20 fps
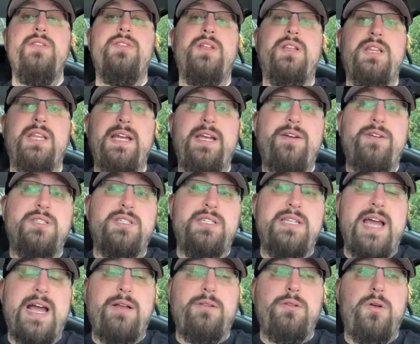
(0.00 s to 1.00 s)
The link to
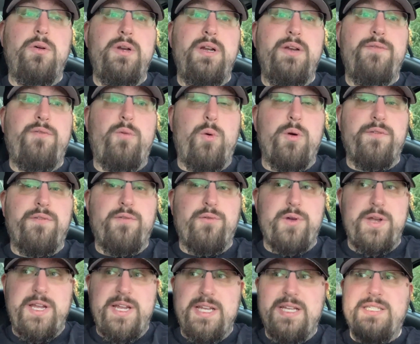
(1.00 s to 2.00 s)
download it for
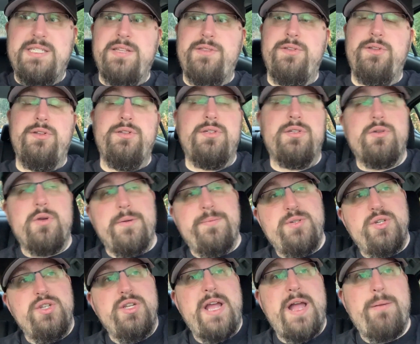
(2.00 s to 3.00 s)
free is in the
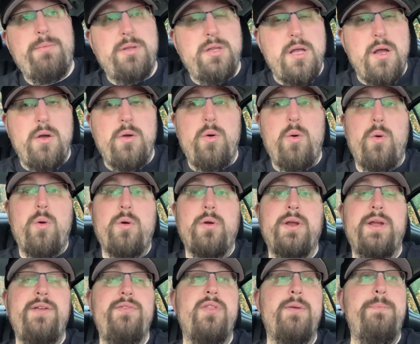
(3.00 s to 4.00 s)
description down below
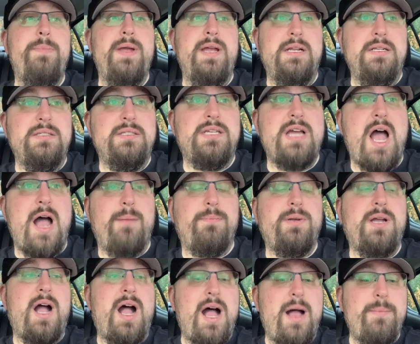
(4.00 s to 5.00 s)
or in the pin
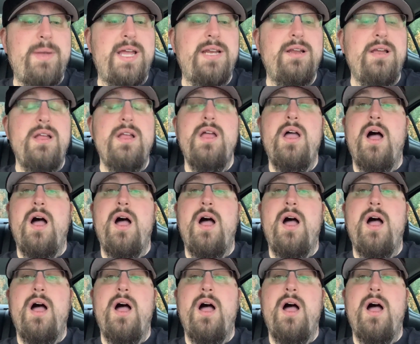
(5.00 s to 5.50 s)
top comment.